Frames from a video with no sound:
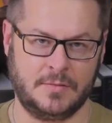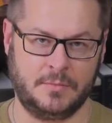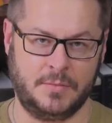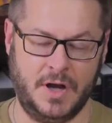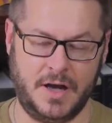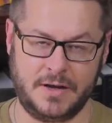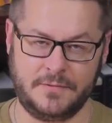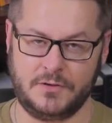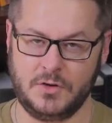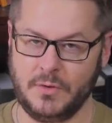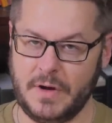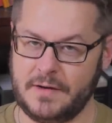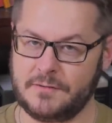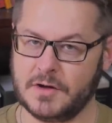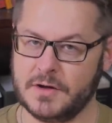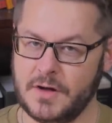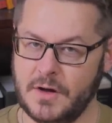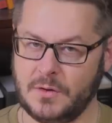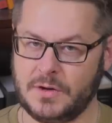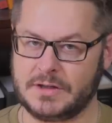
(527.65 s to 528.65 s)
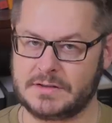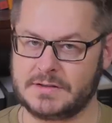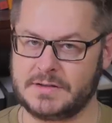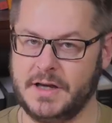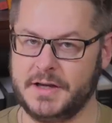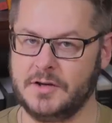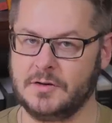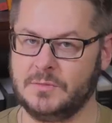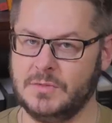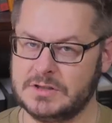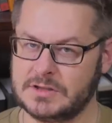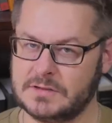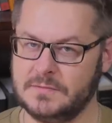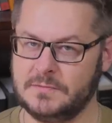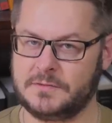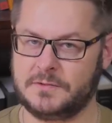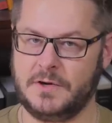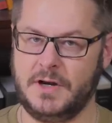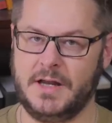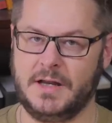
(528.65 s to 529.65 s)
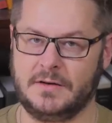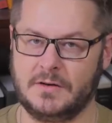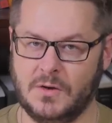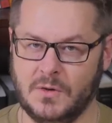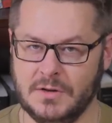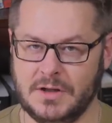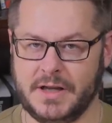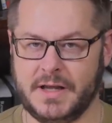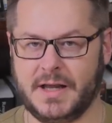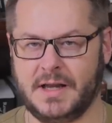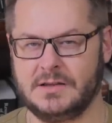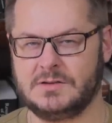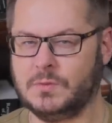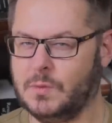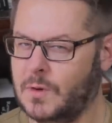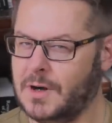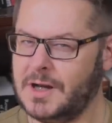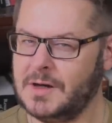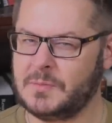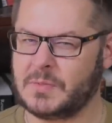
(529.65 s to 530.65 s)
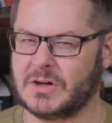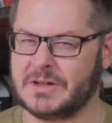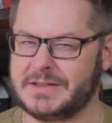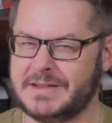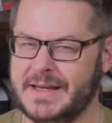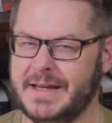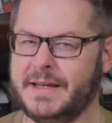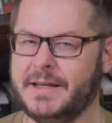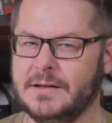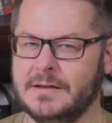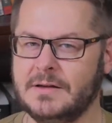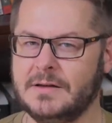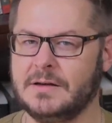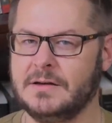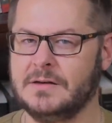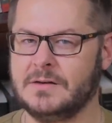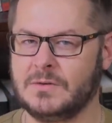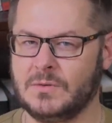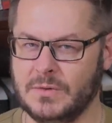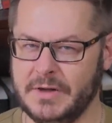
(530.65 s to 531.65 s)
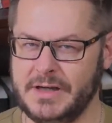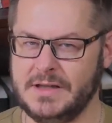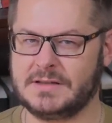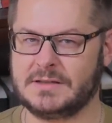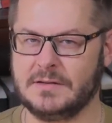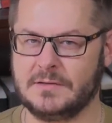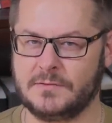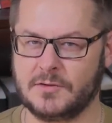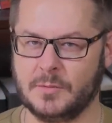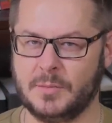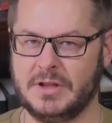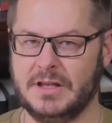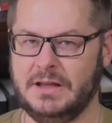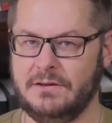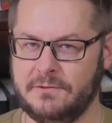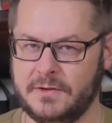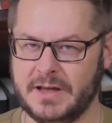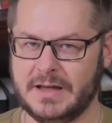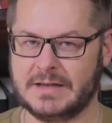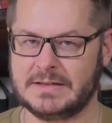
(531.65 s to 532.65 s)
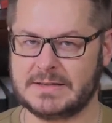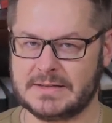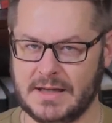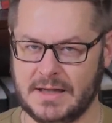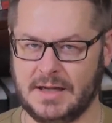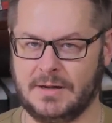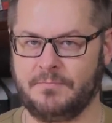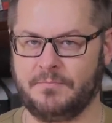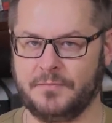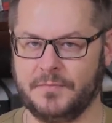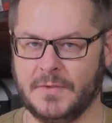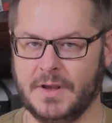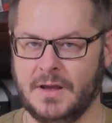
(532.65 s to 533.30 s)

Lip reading: But if you ever notice that your Muslim friend only has one particular reason for believing in Islam,